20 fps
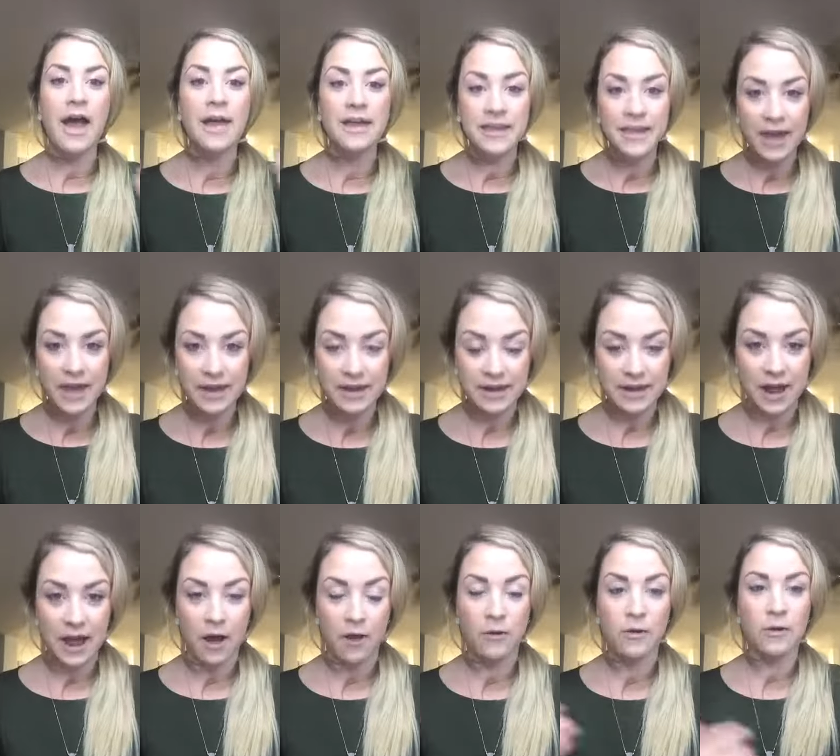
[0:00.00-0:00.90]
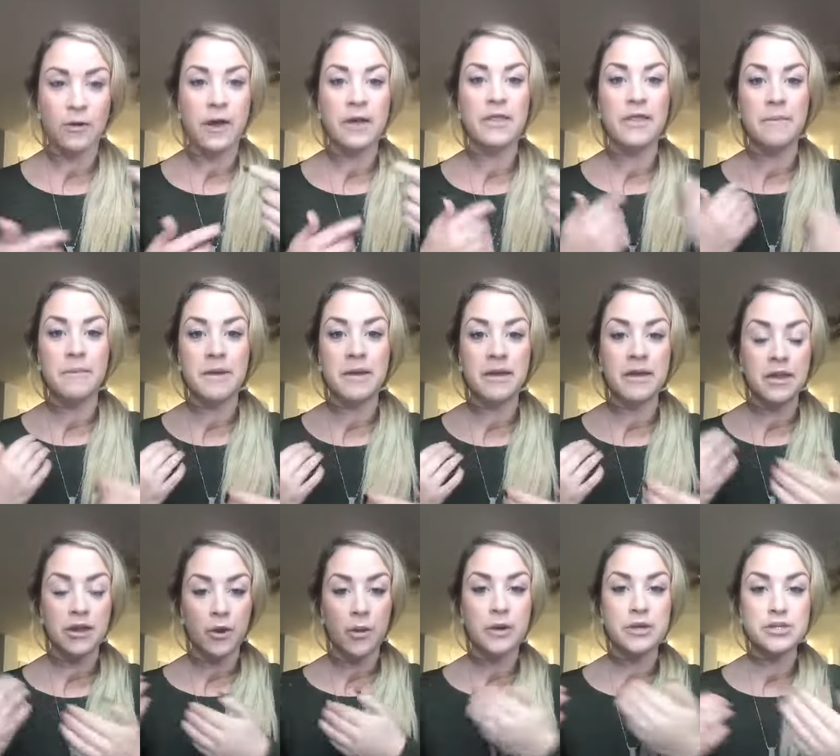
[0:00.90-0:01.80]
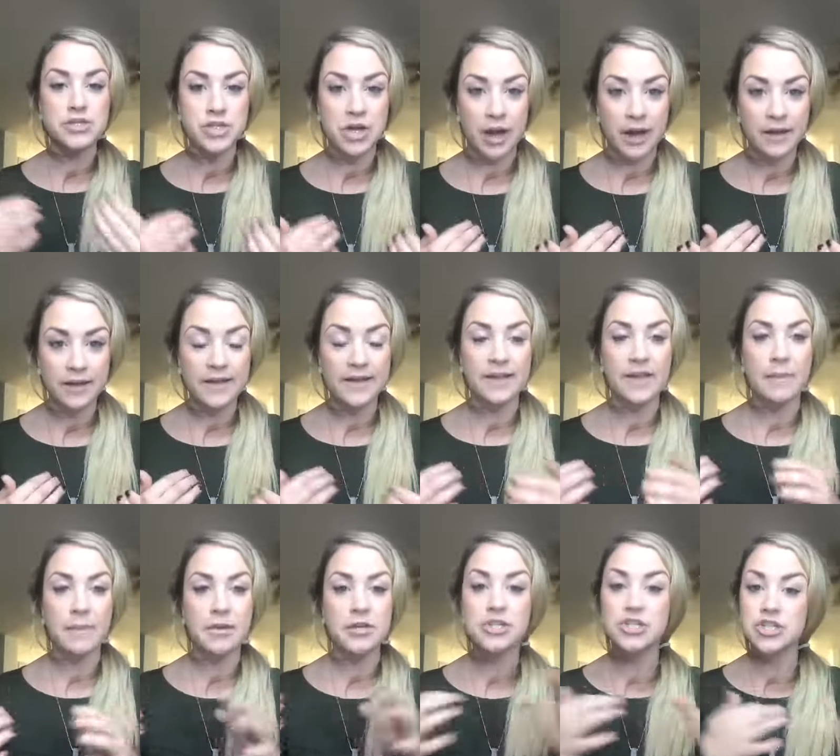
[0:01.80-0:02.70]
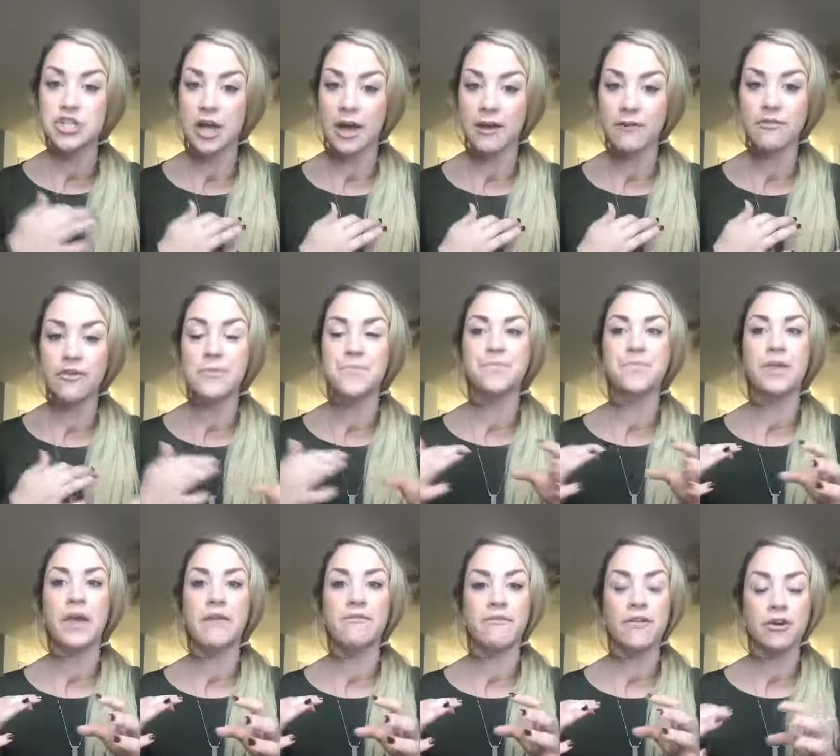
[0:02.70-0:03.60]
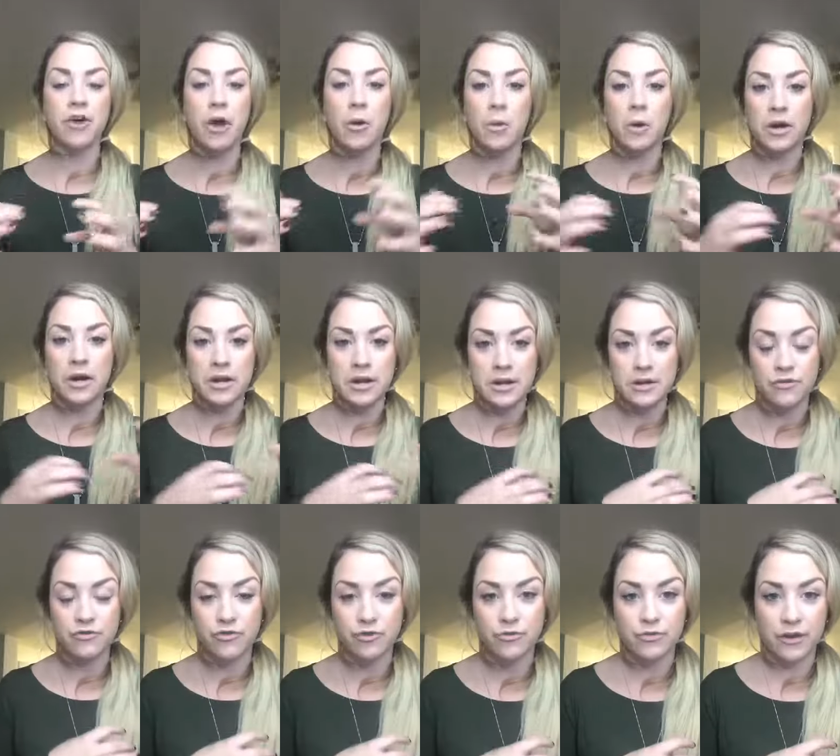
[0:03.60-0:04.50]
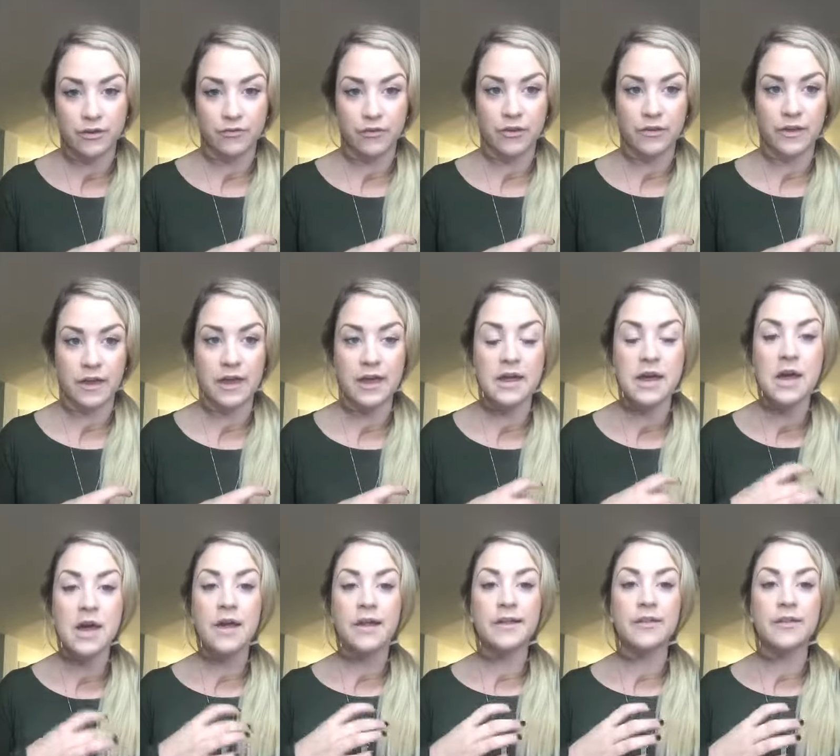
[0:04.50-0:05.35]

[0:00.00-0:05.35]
I get it now. Okay, let me adjust, let me shift and figure out what I need to do differently,